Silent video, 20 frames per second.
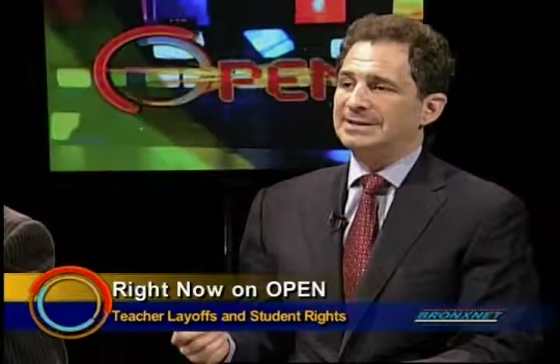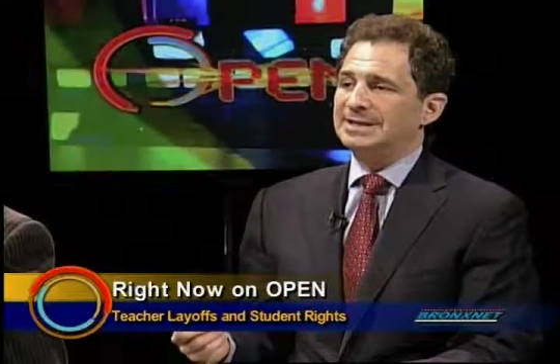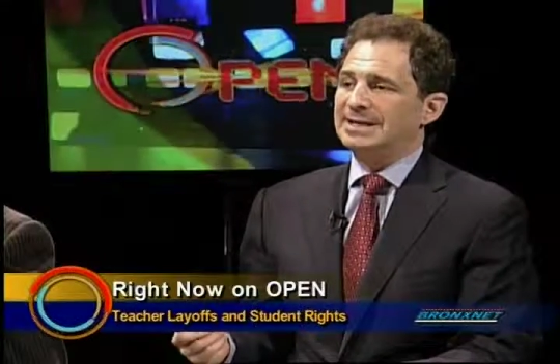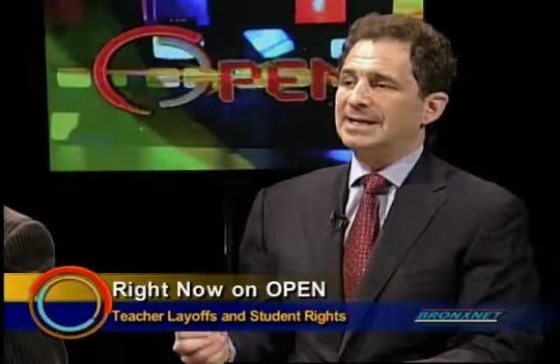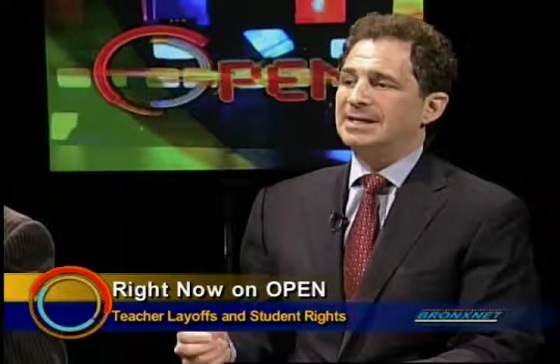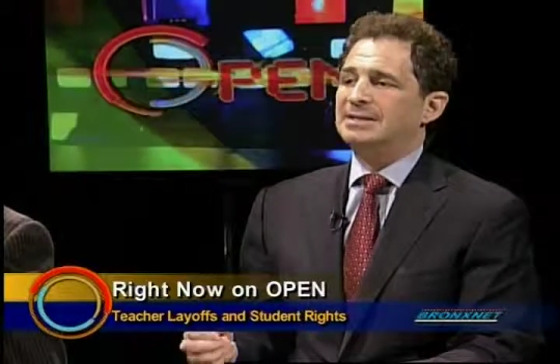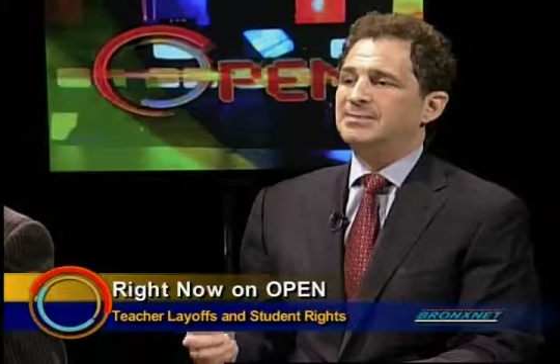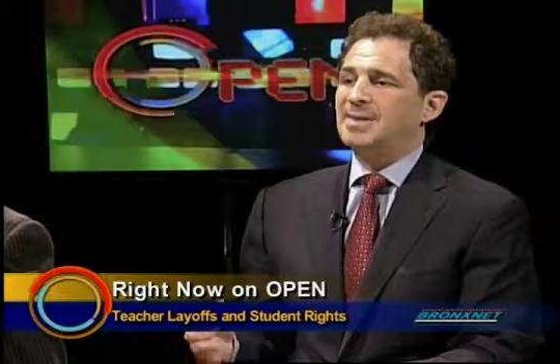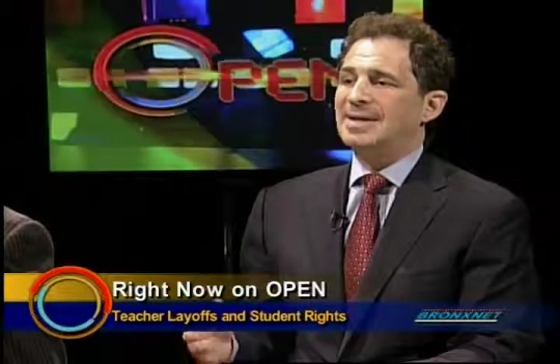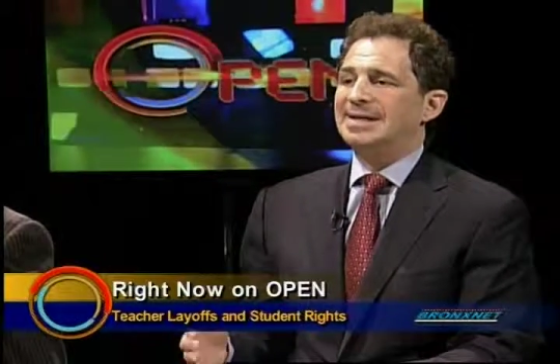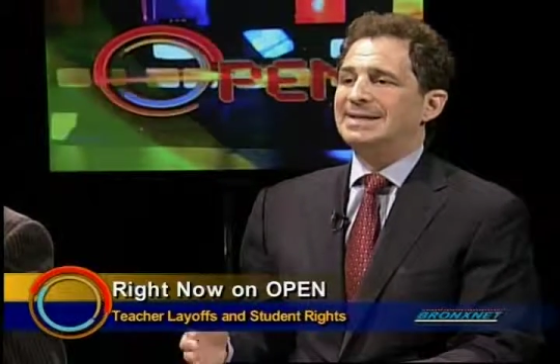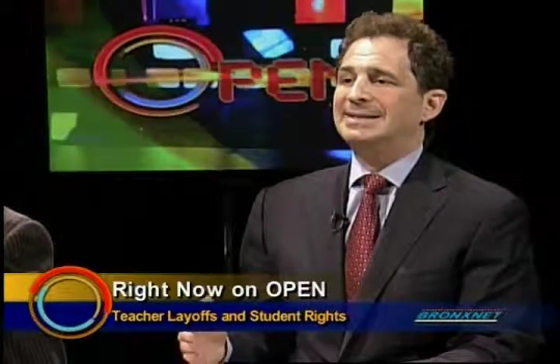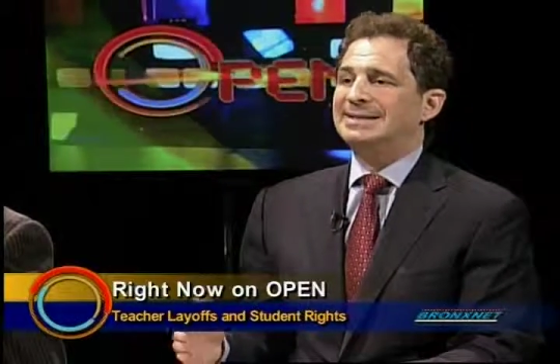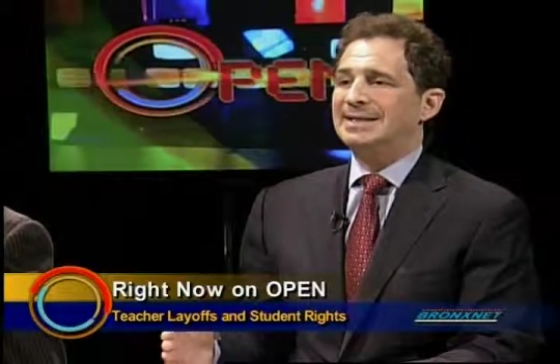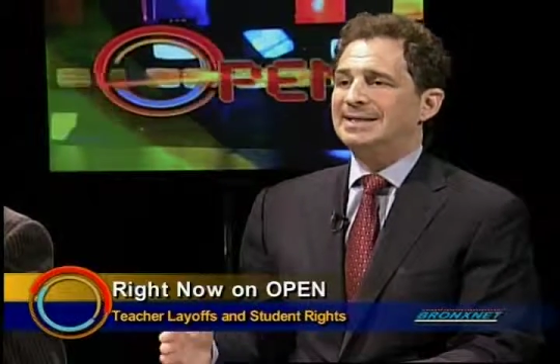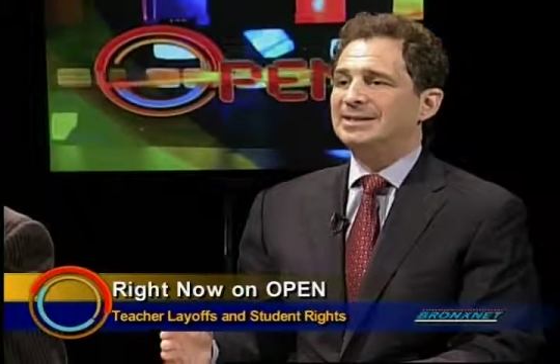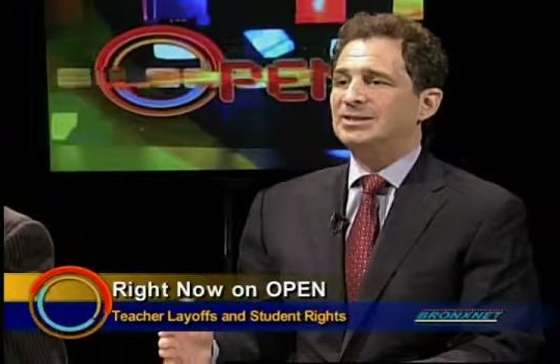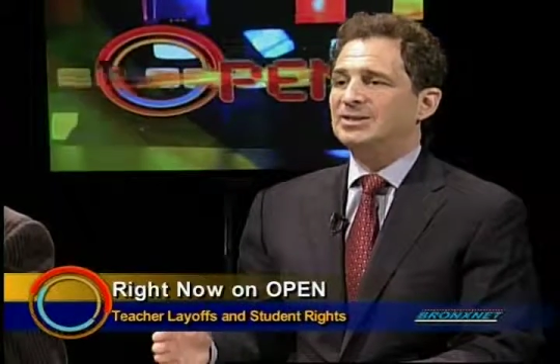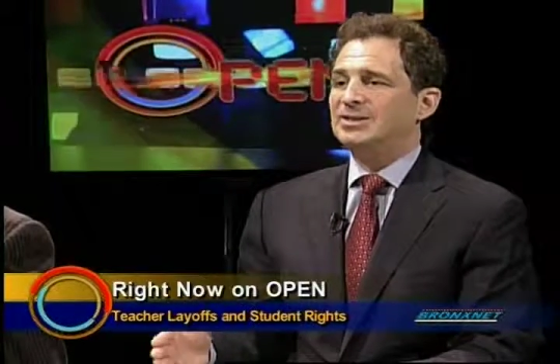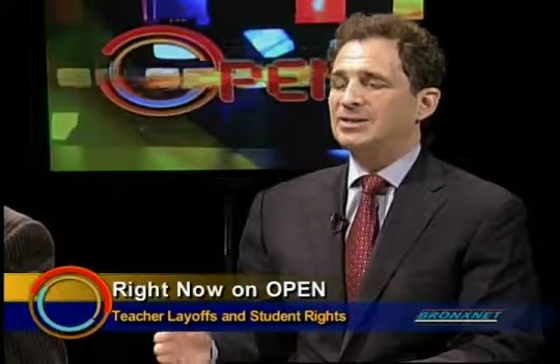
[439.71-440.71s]
to get as many
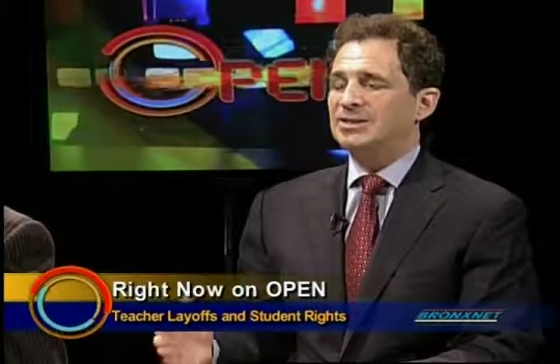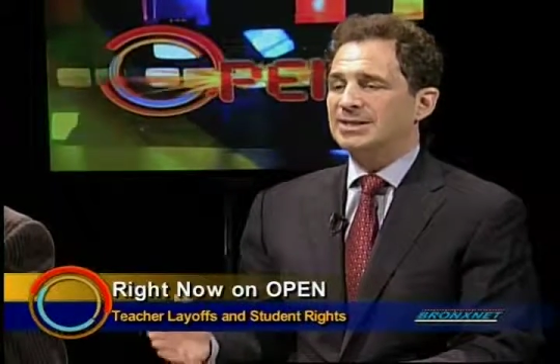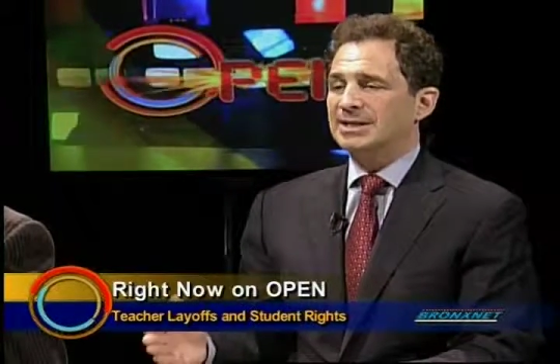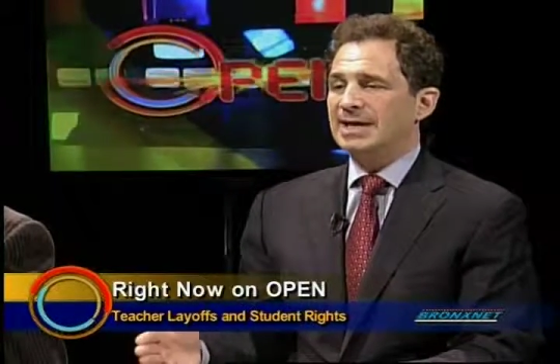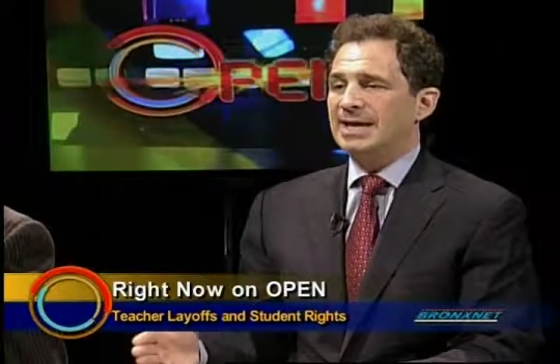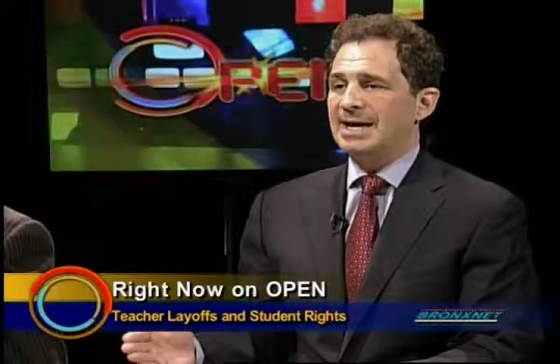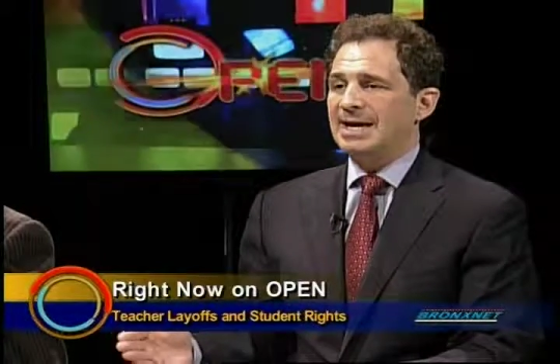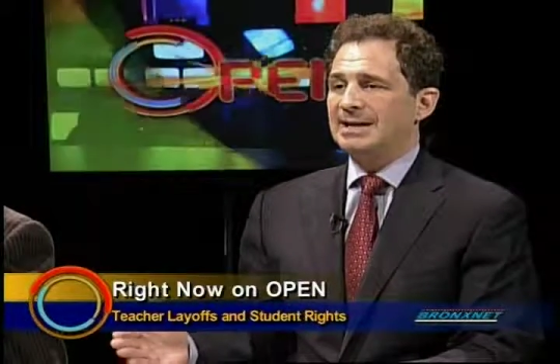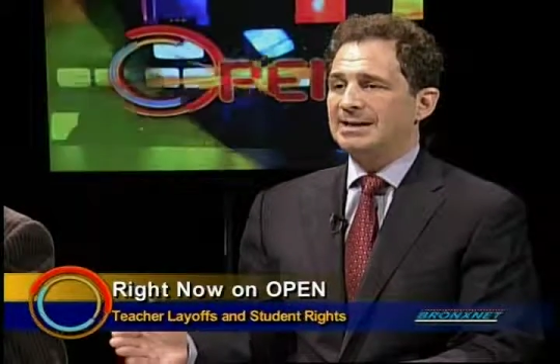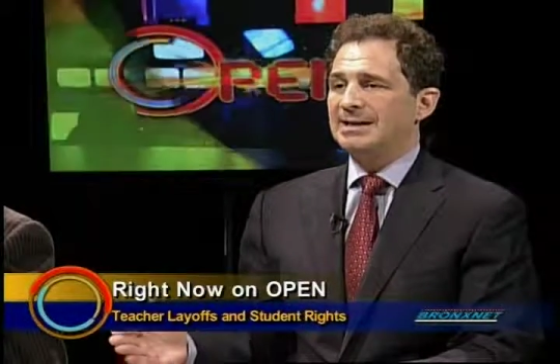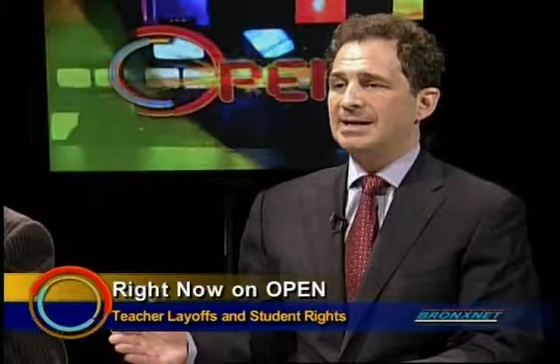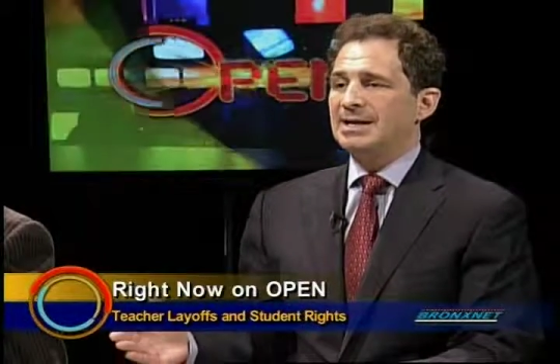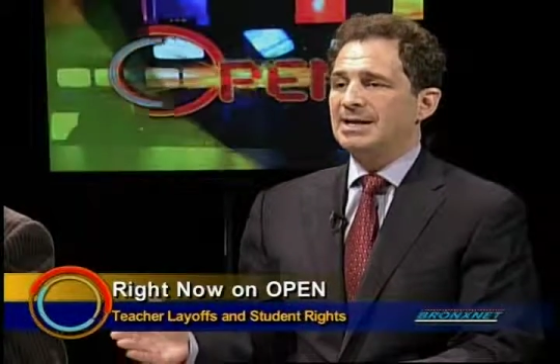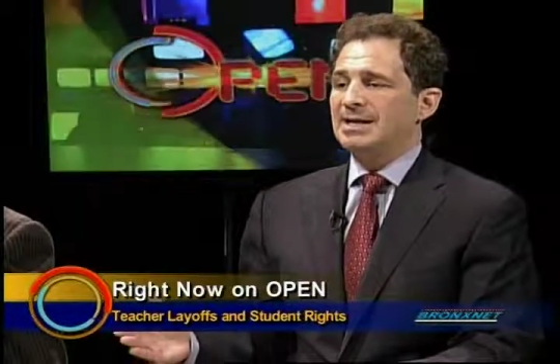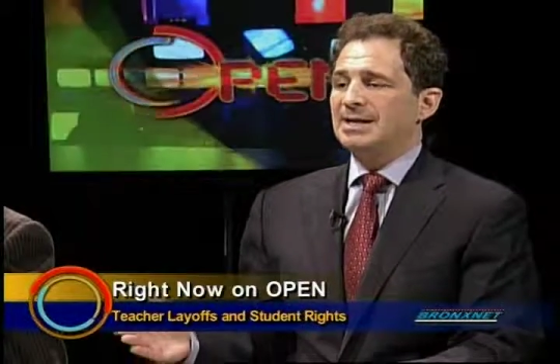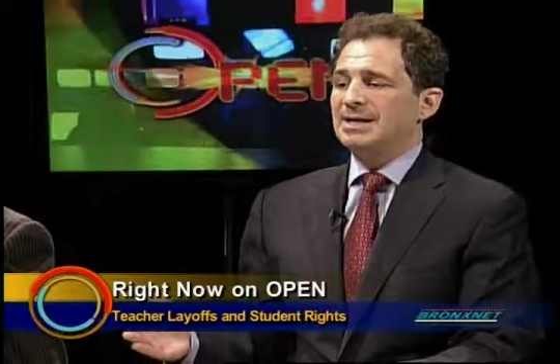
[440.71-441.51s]
teachers as you can